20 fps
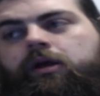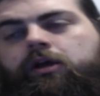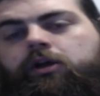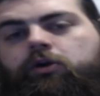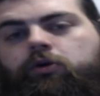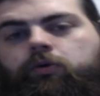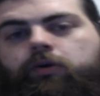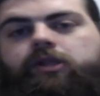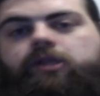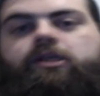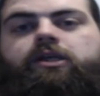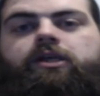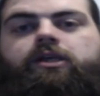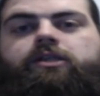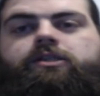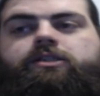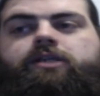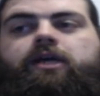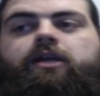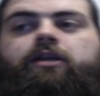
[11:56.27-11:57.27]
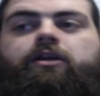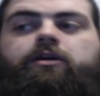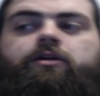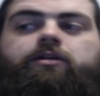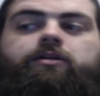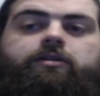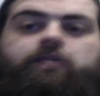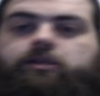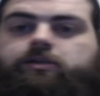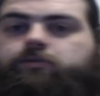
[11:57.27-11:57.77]
Go into it and say, look,
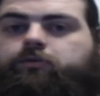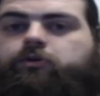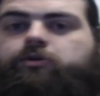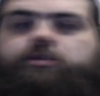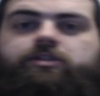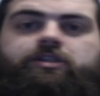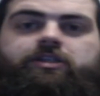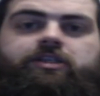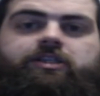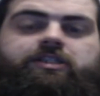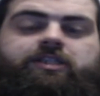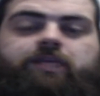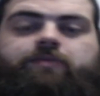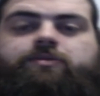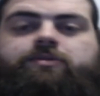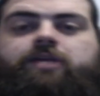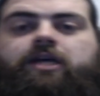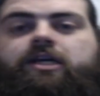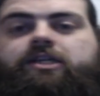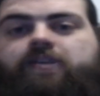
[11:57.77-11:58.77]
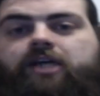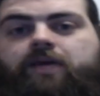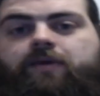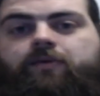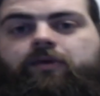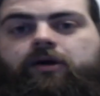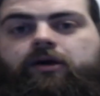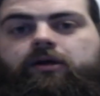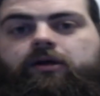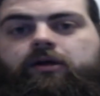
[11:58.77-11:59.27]
this person's at the same stage I'm
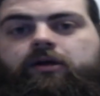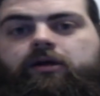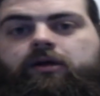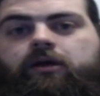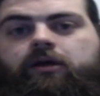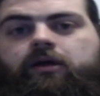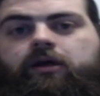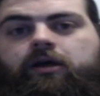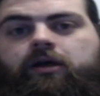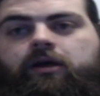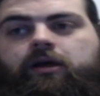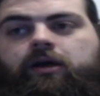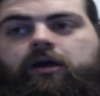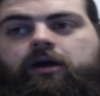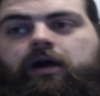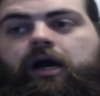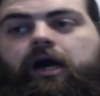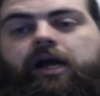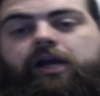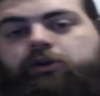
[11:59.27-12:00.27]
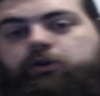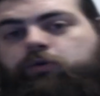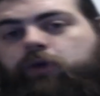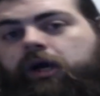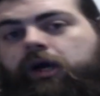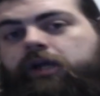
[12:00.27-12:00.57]
at, I know I